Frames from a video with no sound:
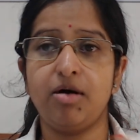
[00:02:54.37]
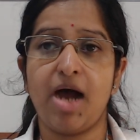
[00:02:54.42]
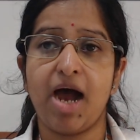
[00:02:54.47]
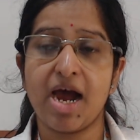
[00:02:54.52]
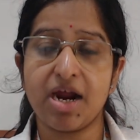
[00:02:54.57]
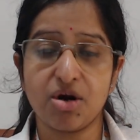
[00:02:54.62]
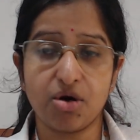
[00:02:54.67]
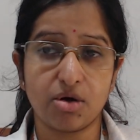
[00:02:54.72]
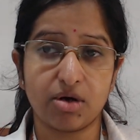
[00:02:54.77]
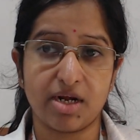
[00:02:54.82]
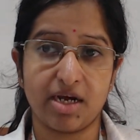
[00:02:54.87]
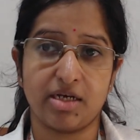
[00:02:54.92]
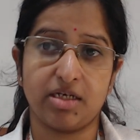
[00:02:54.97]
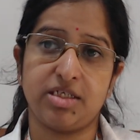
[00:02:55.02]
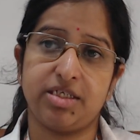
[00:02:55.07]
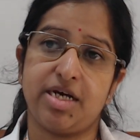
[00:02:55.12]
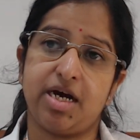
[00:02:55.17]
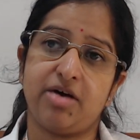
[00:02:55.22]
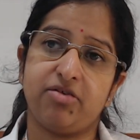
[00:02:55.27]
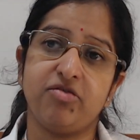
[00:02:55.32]

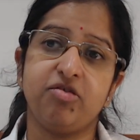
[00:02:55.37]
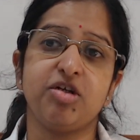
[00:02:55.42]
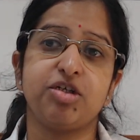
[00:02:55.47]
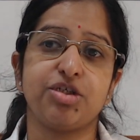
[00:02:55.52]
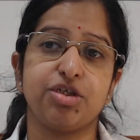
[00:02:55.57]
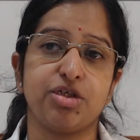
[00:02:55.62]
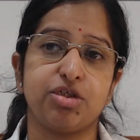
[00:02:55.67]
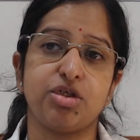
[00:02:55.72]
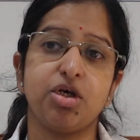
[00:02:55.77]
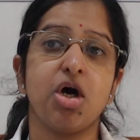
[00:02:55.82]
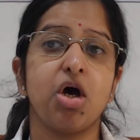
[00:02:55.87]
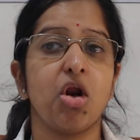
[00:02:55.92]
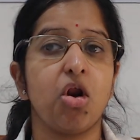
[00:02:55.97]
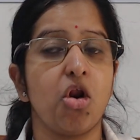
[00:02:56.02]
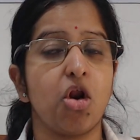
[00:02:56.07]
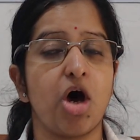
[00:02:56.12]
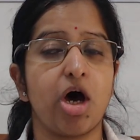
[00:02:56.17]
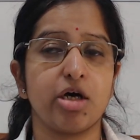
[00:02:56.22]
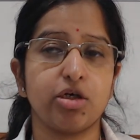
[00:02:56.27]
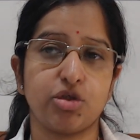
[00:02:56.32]
anorexia, which is
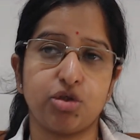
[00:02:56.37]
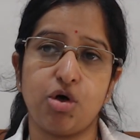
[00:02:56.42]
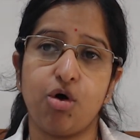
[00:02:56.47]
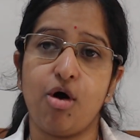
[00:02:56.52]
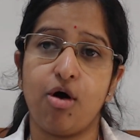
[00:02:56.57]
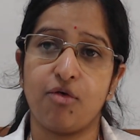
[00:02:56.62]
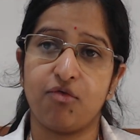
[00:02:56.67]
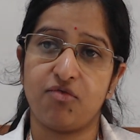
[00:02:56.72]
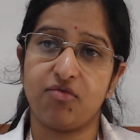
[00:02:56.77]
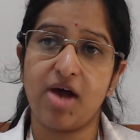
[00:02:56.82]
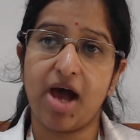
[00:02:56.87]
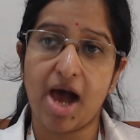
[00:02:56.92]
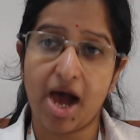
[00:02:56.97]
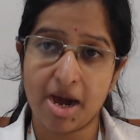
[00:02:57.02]
loss of